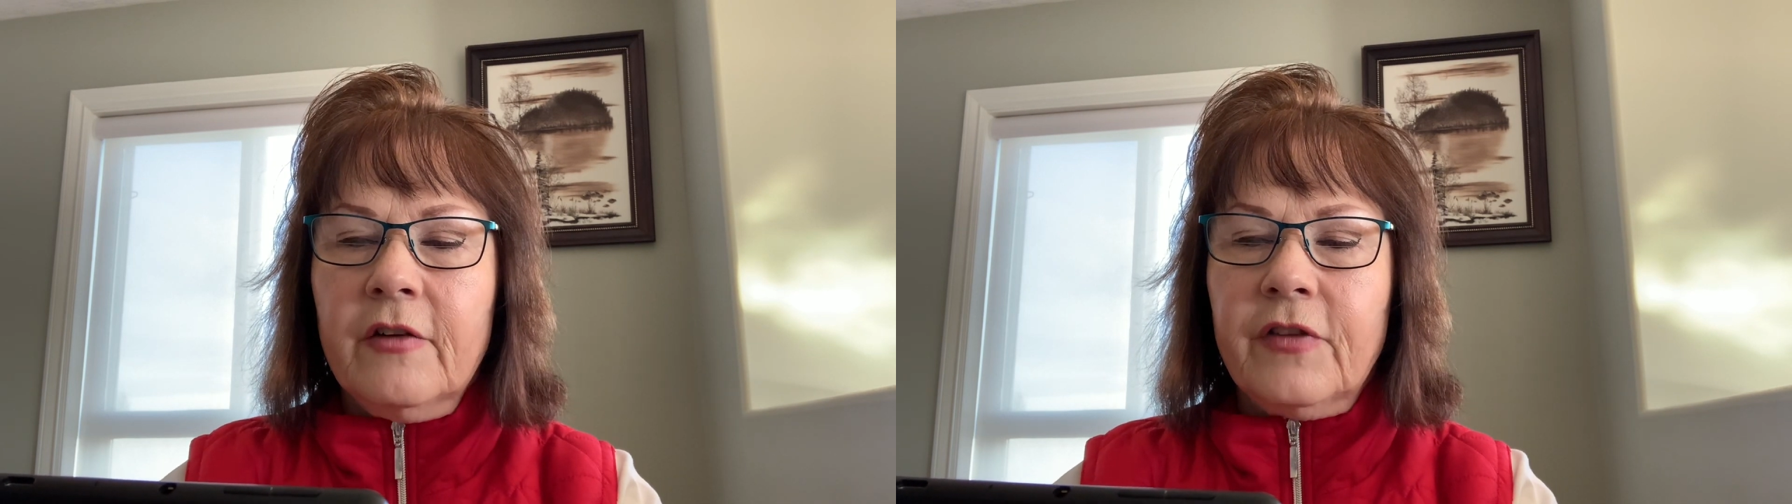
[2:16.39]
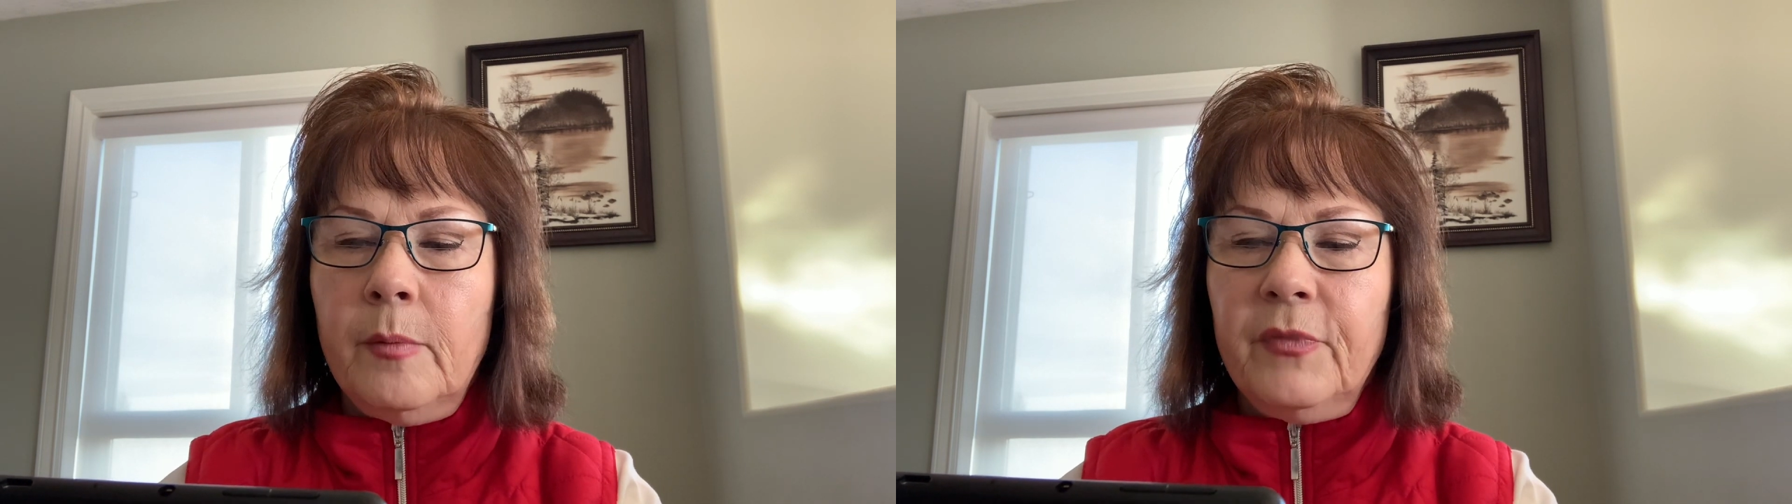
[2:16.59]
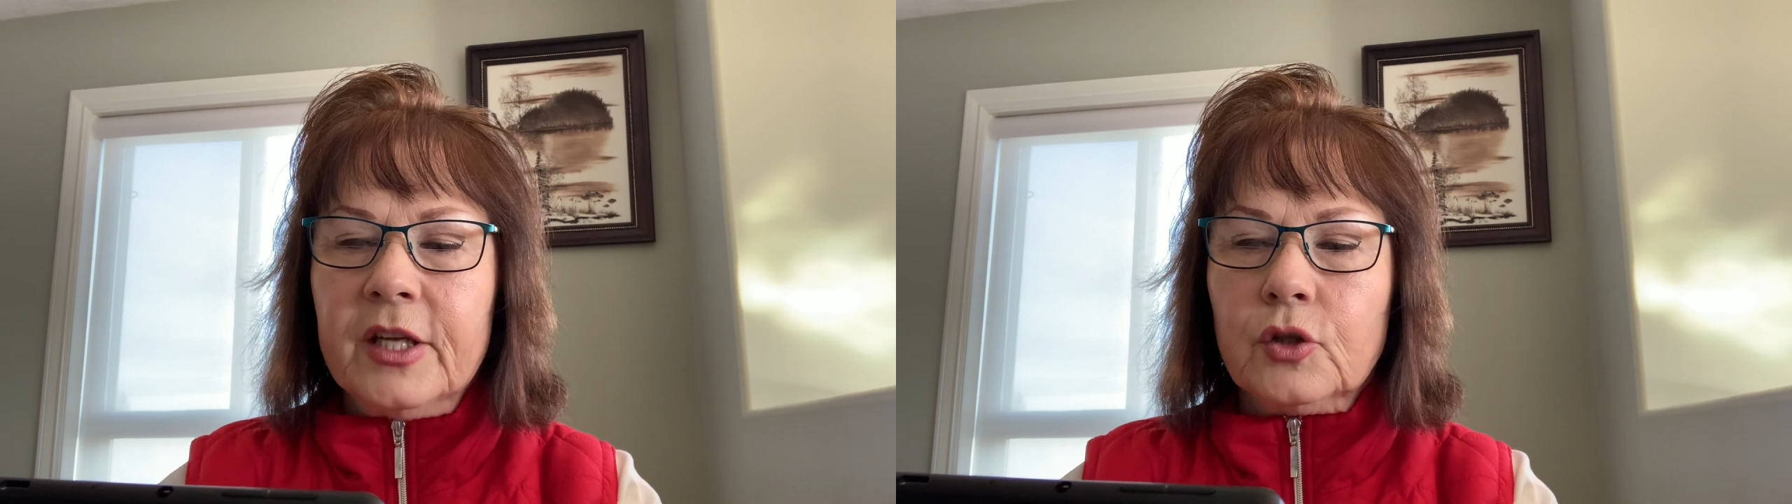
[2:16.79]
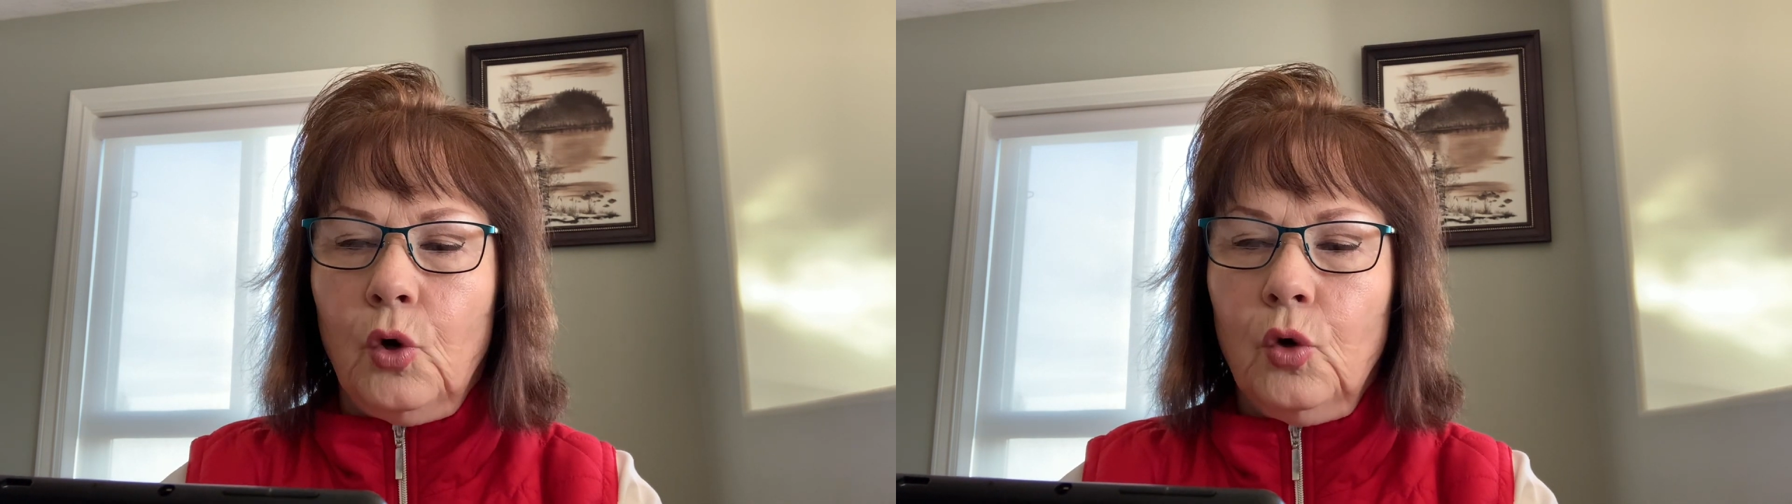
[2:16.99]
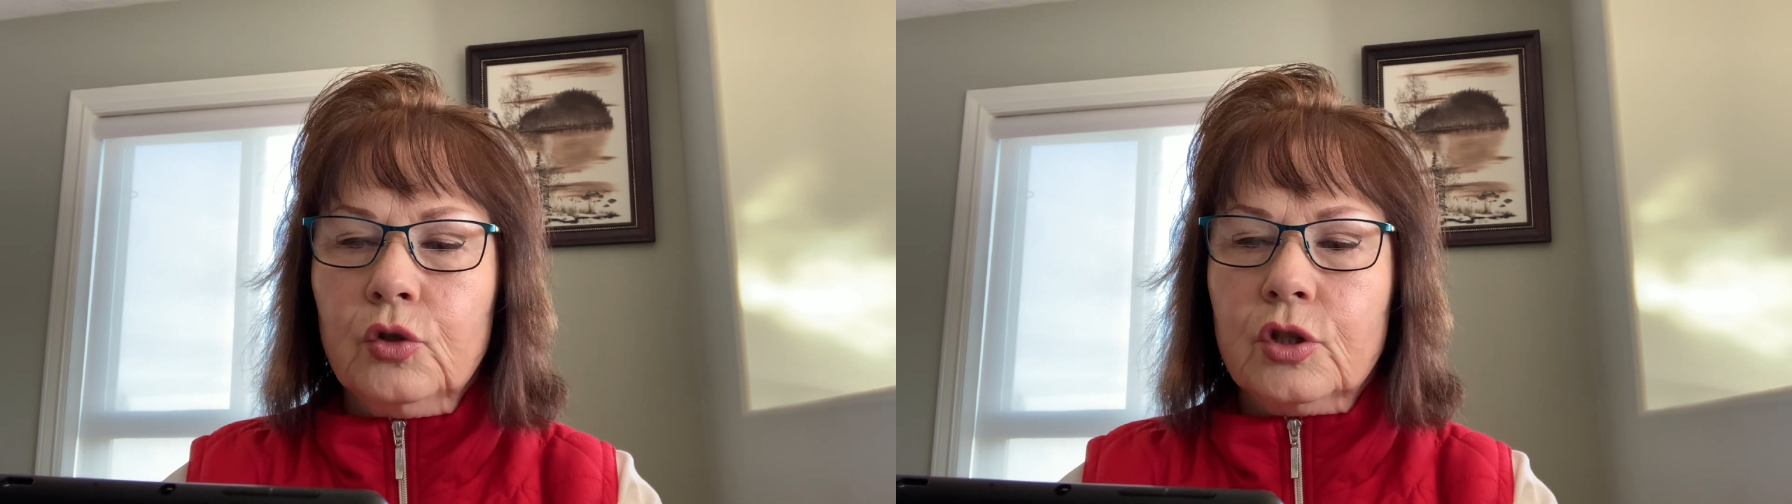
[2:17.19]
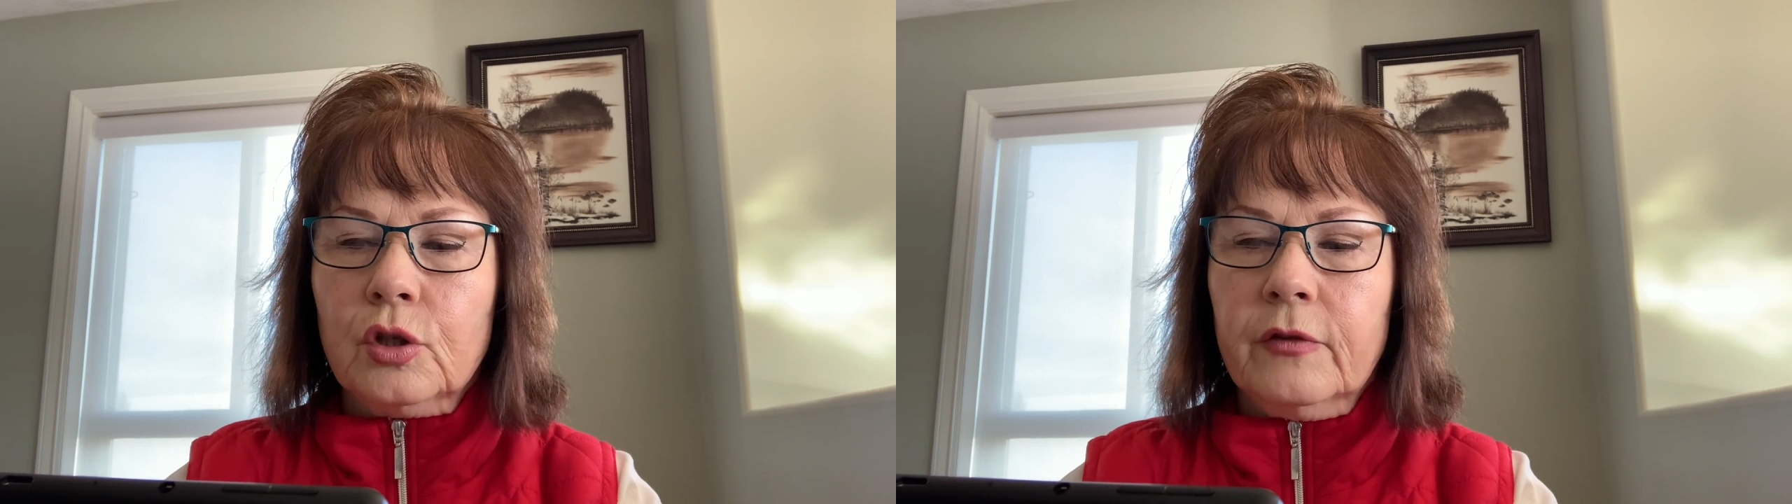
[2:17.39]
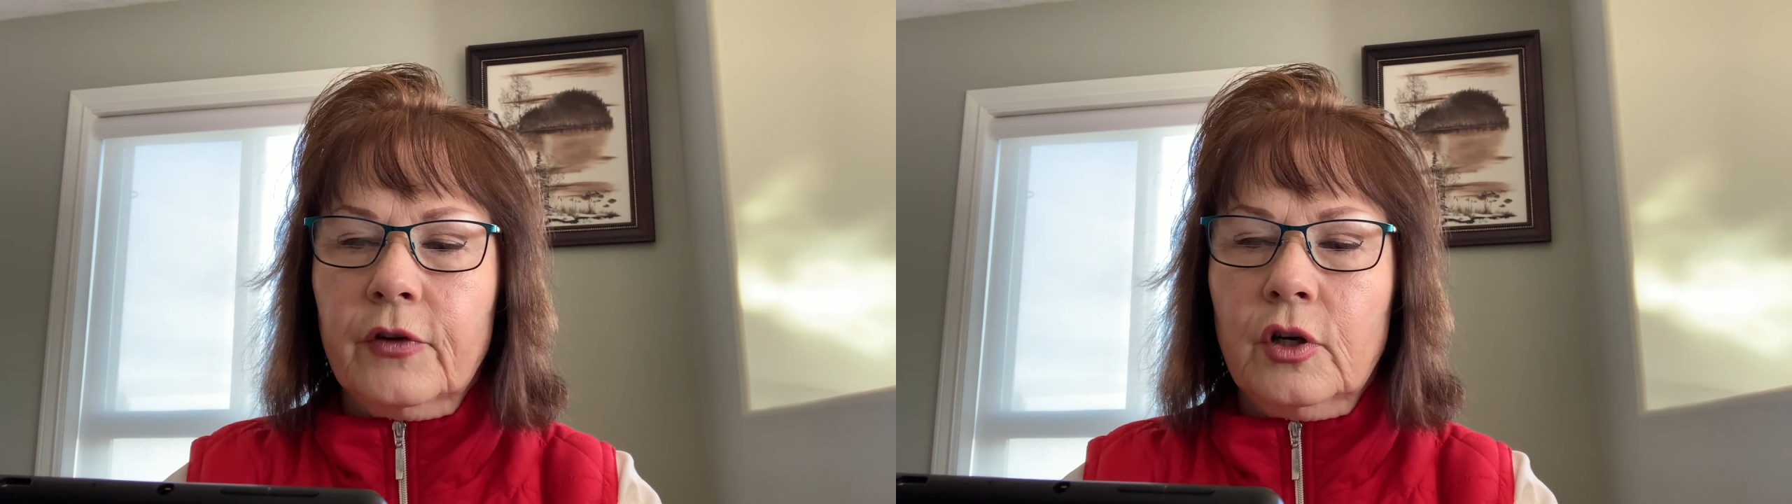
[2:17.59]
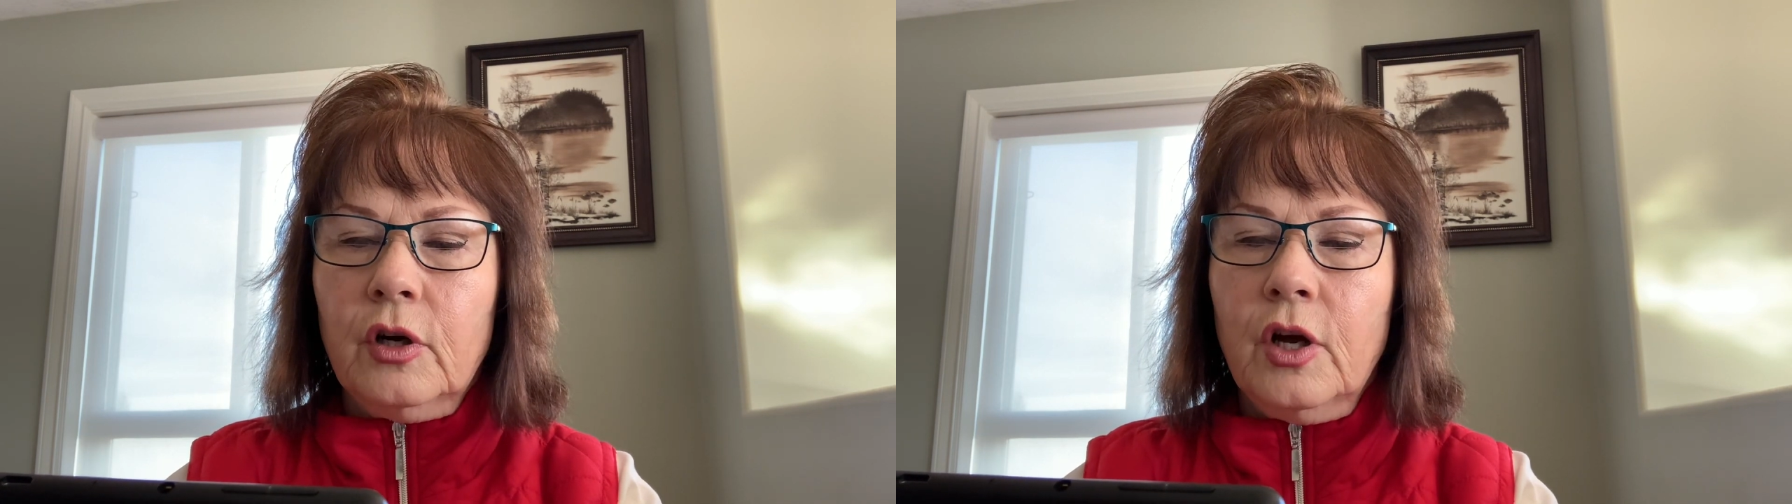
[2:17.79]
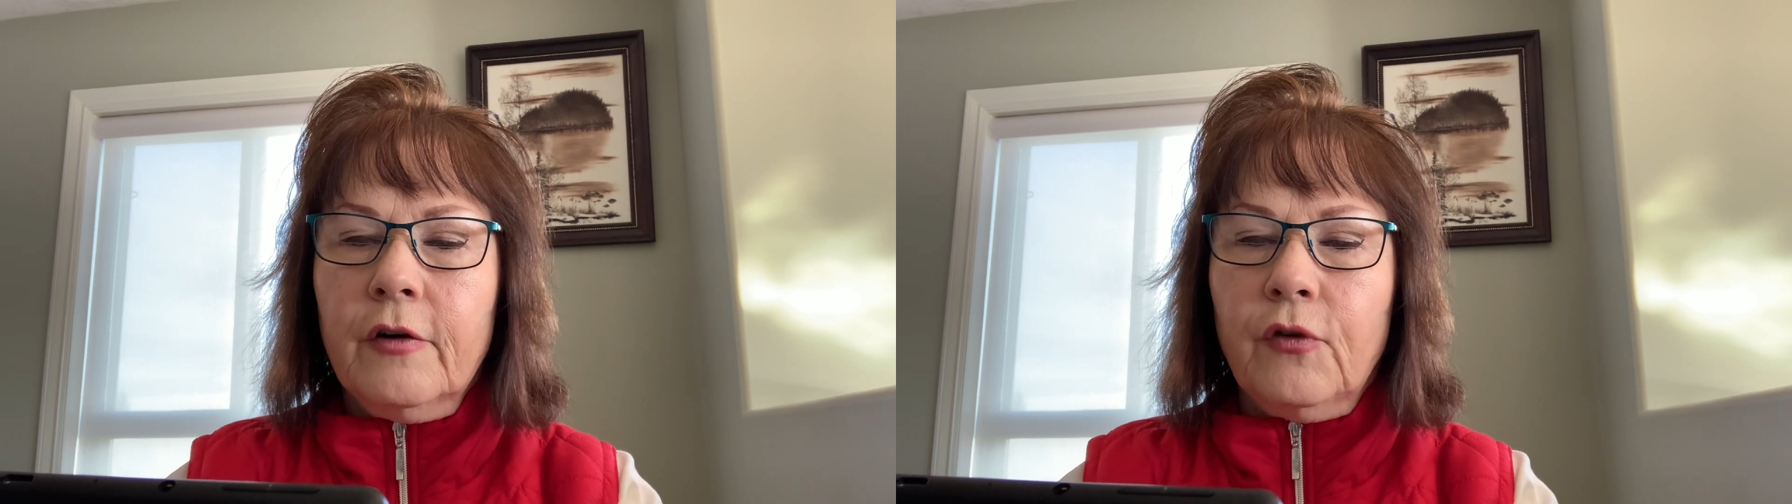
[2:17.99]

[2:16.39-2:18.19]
from this old server,